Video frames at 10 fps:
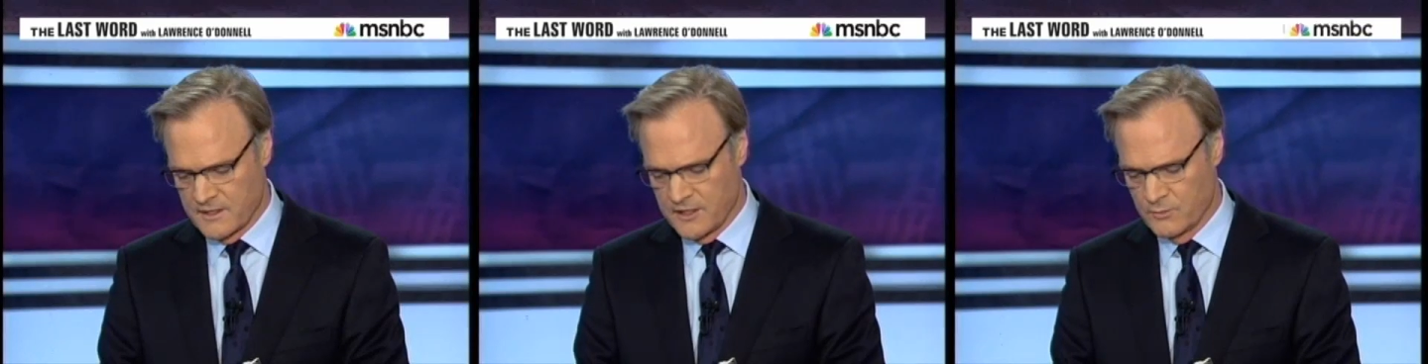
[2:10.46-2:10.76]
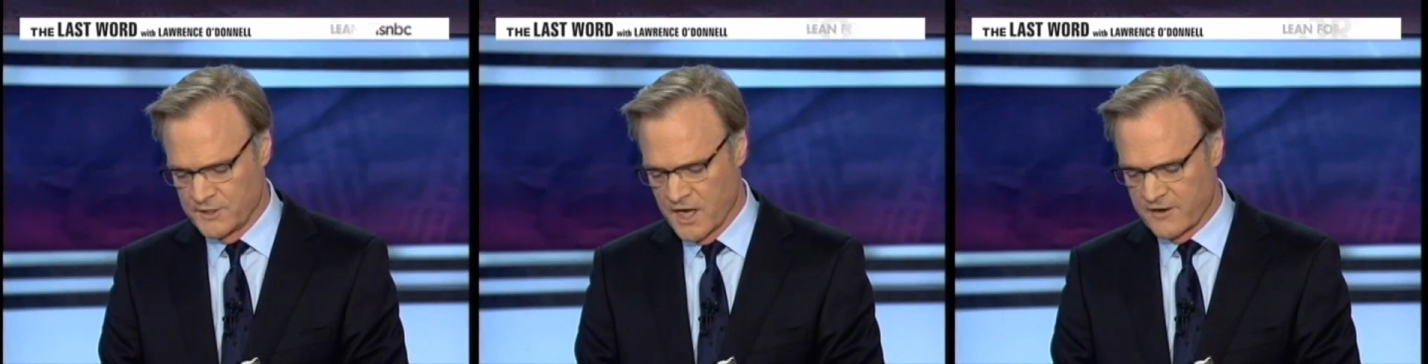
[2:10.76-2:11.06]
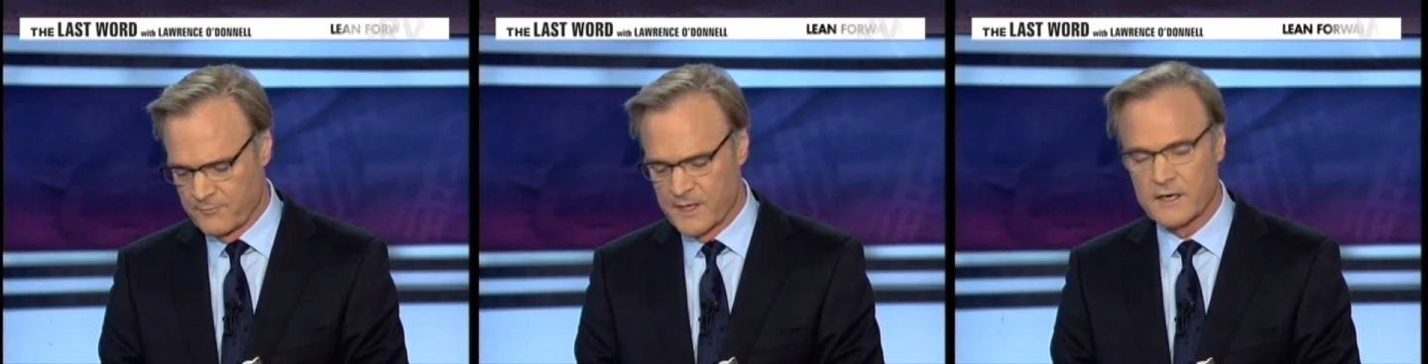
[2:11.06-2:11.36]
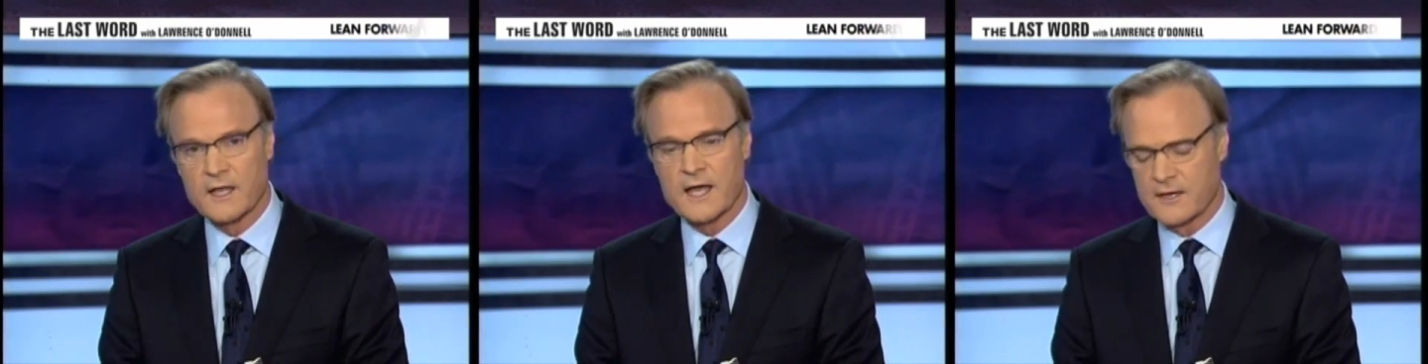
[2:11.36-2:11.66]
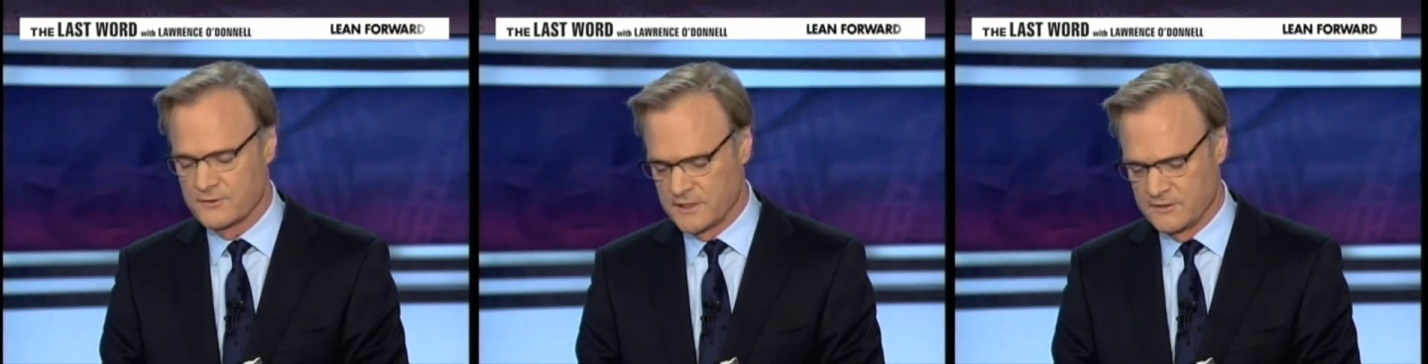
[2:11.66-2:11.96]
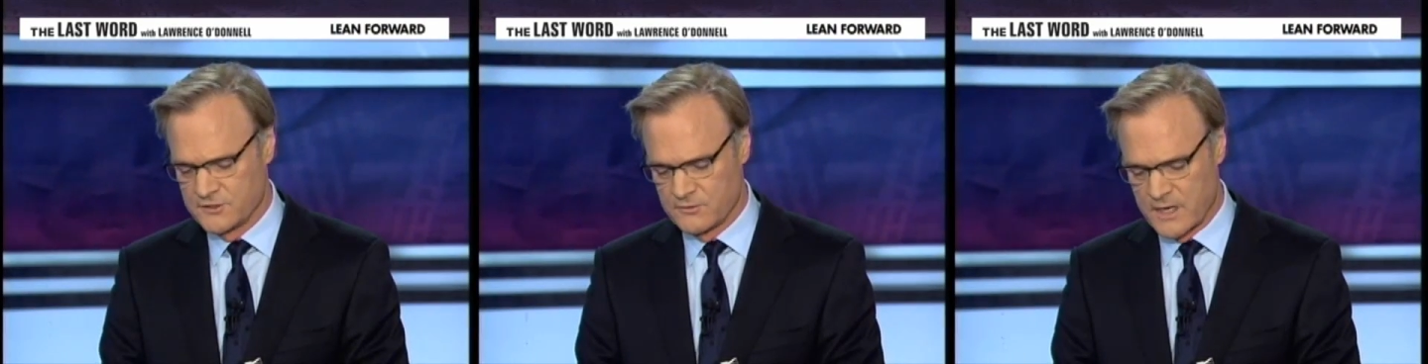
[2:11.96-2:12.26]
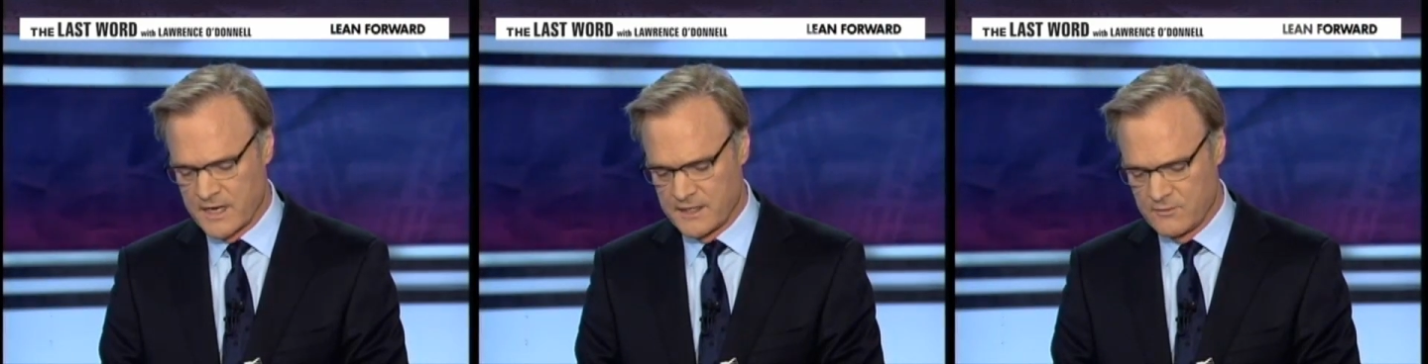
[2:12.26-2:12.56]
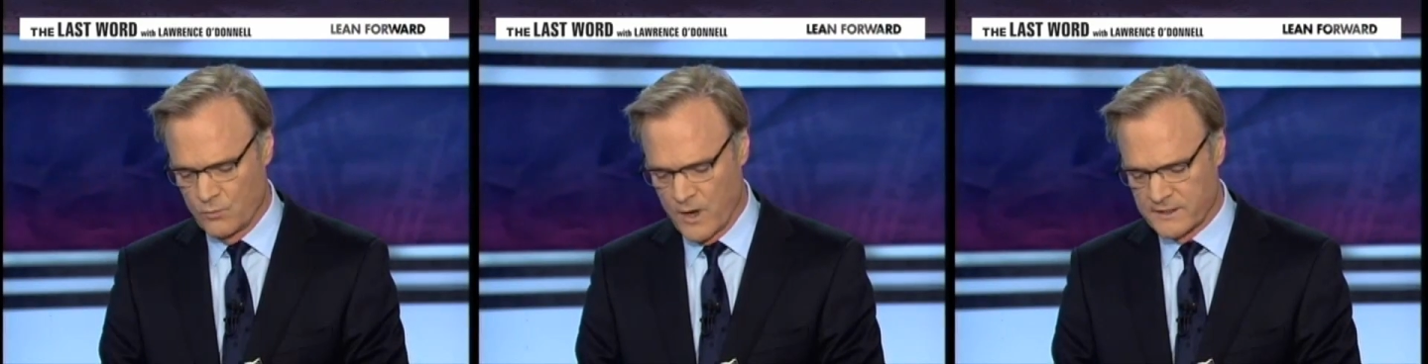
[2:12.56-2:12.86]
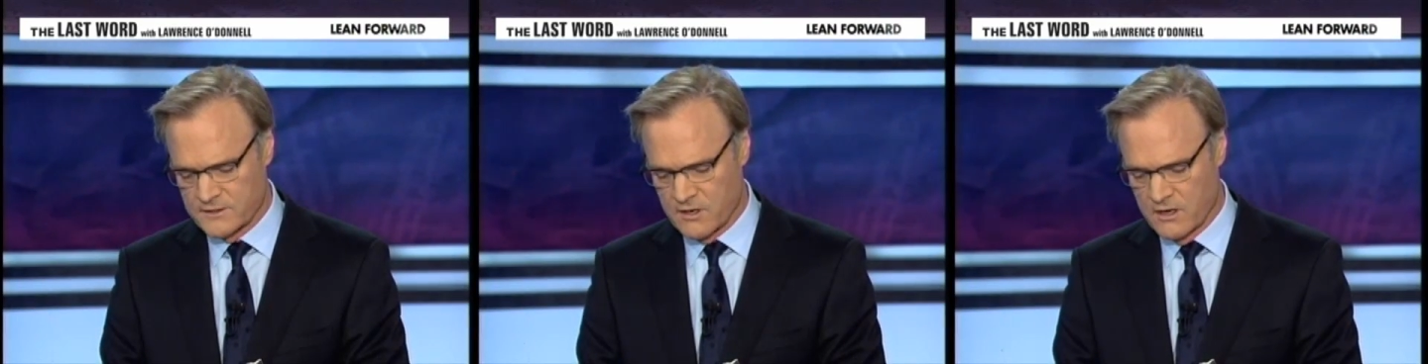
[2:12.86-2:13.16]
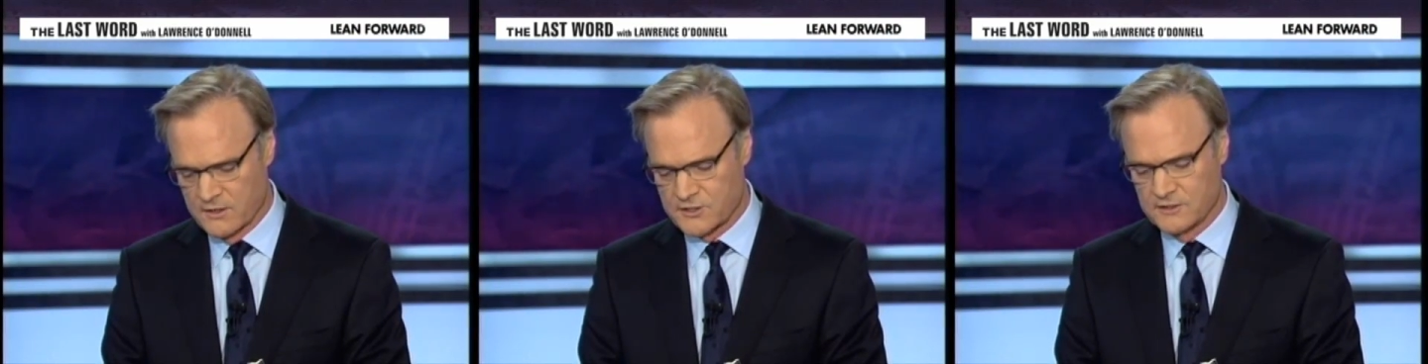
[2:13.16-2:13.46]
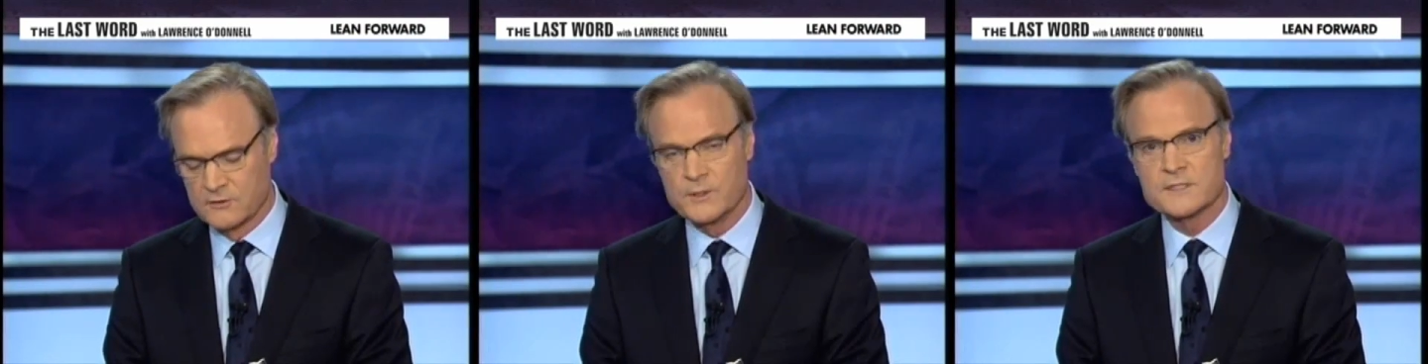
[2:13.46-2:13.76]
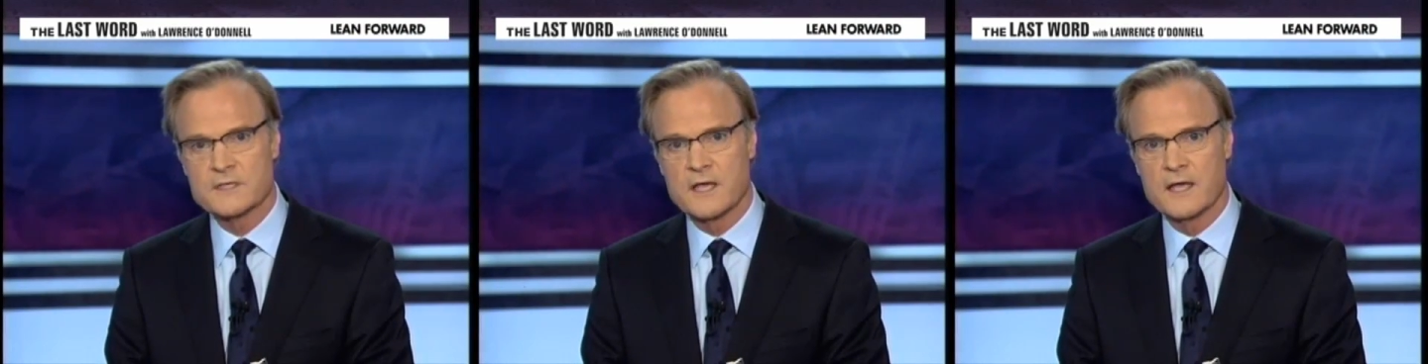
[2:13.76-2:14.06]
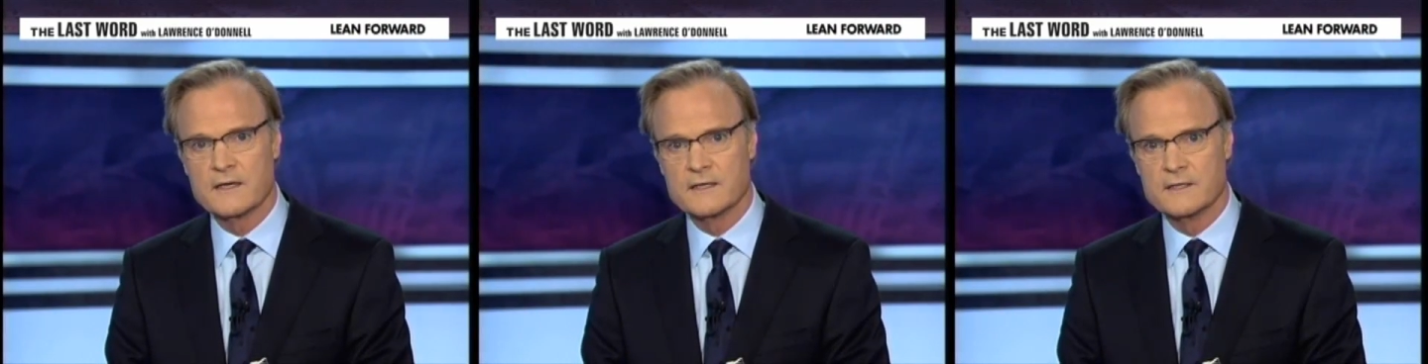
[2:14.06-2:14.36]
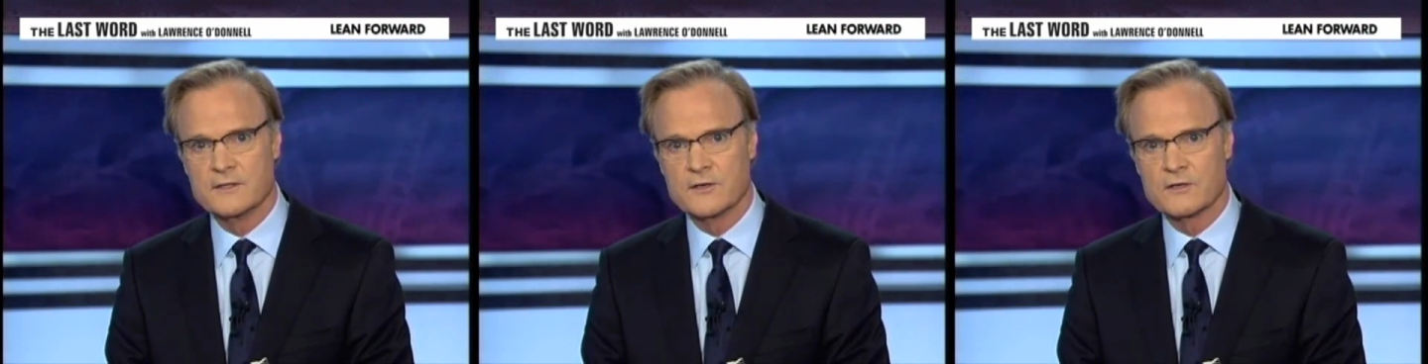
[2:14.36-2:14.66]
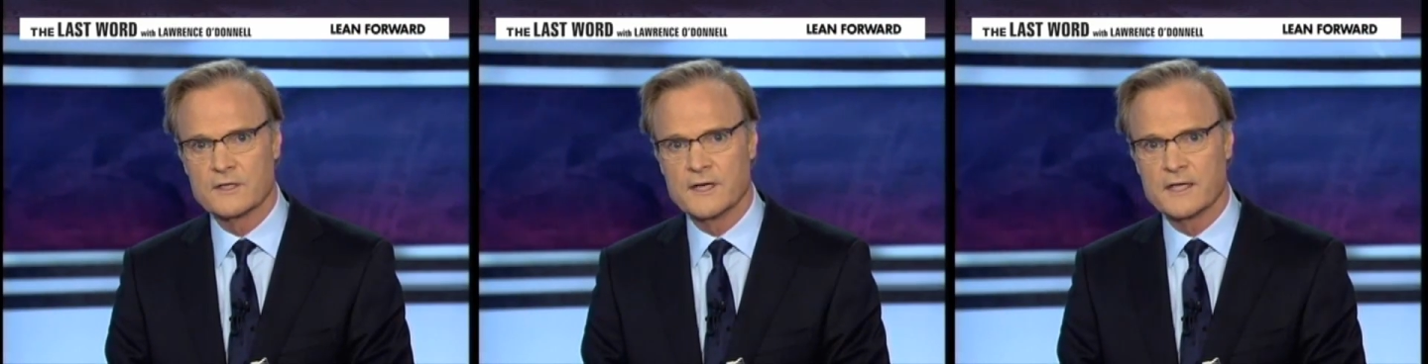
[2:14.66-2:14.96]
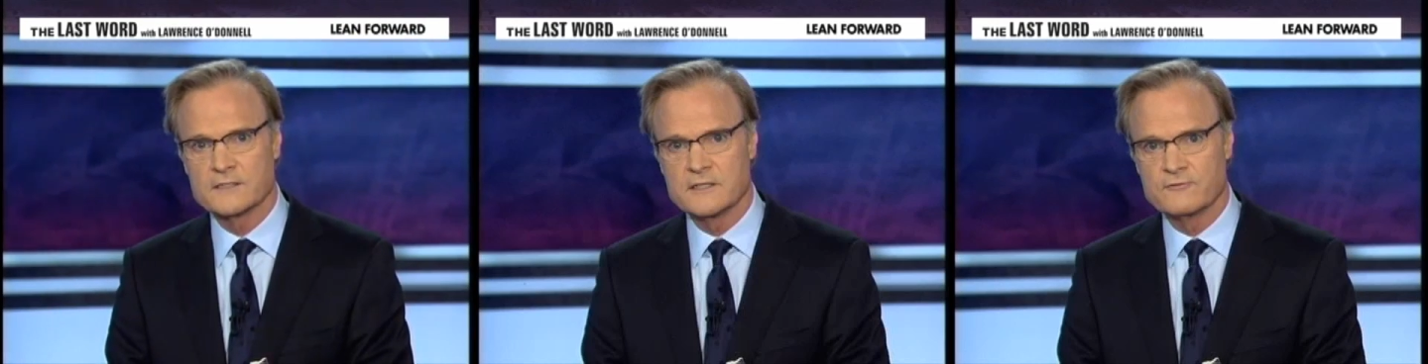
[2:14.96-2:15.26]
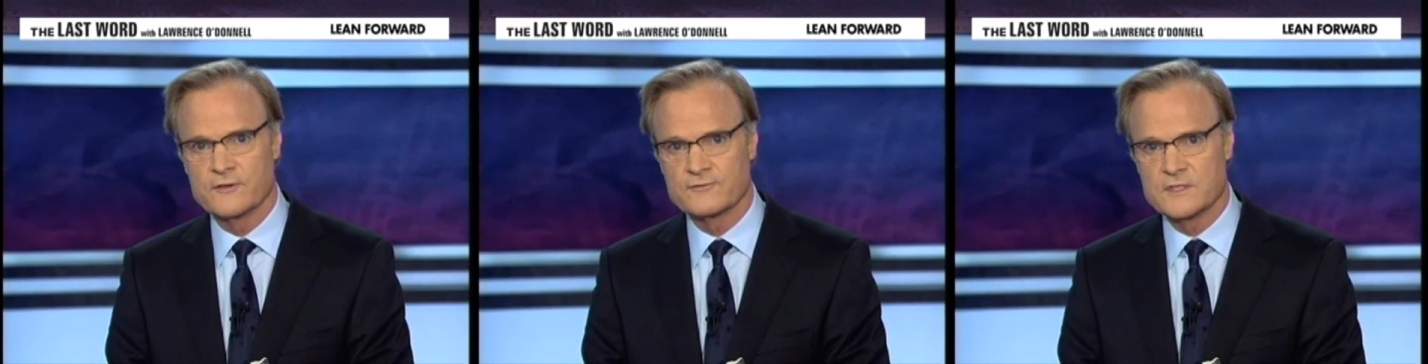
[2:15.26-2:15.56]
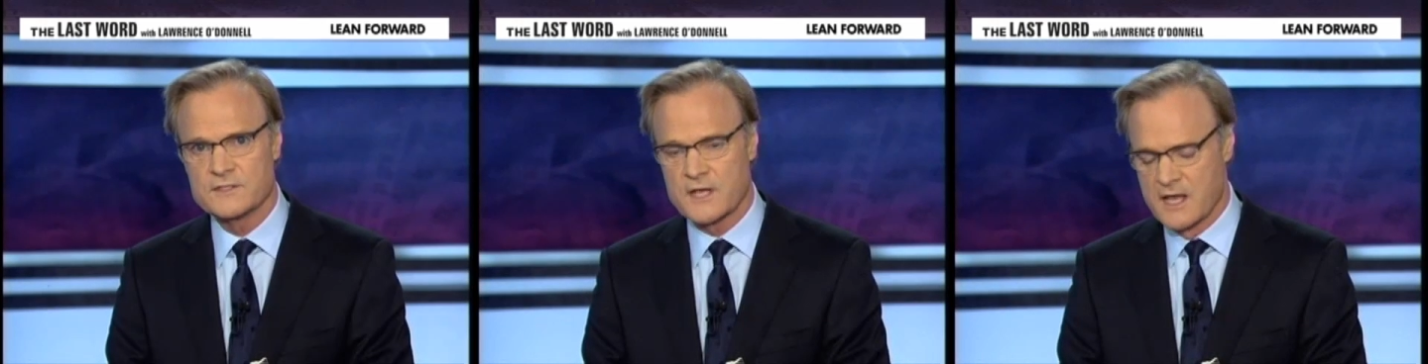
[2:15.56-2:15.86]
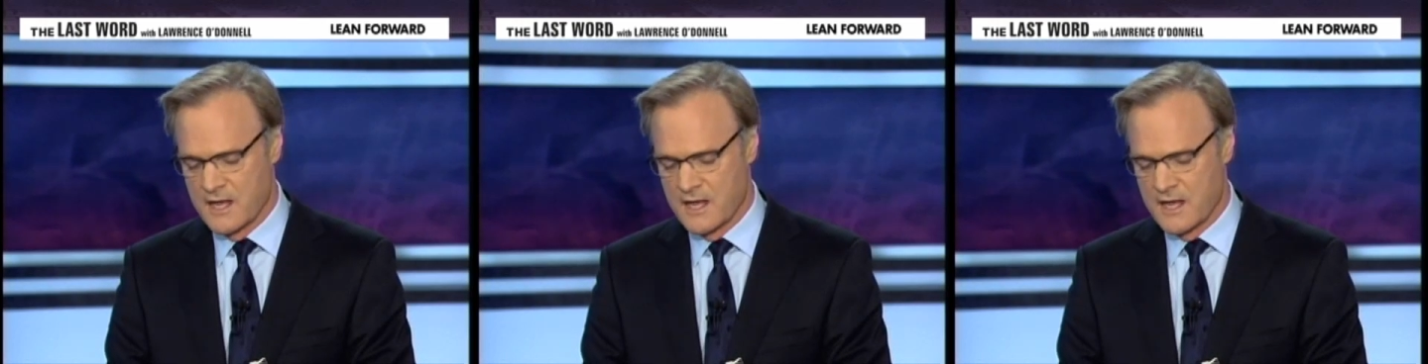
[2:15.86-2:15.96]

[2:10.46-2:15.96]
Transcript: He would not have been allowed into any white college in Louisiana in the early 1950s,